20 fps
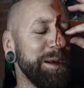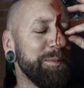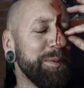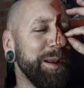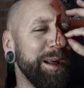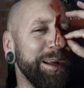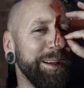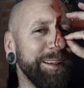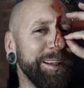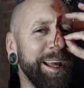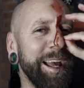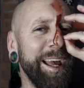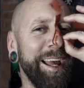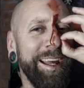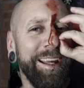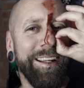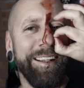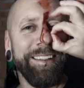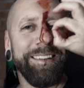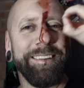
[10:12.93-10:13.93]
Bit of blood,
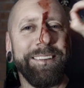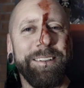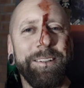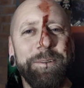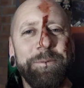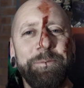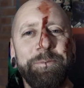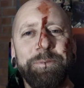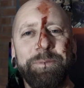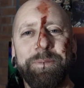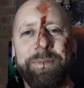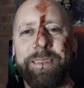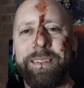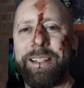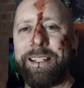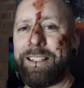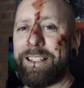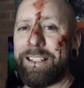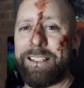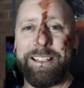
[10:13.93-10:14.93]
yeah?
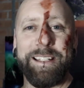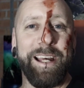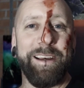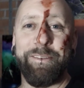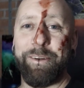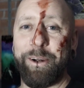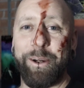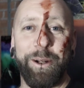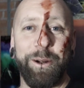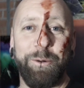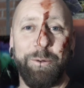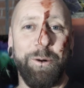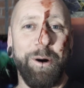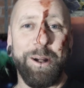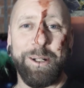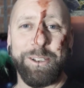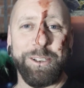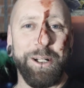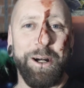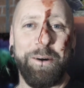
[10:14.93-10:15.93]
This is never going to
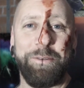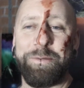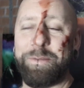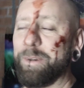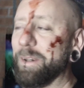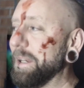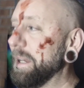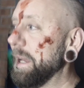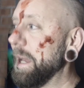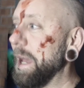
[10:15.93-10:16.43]
wash off.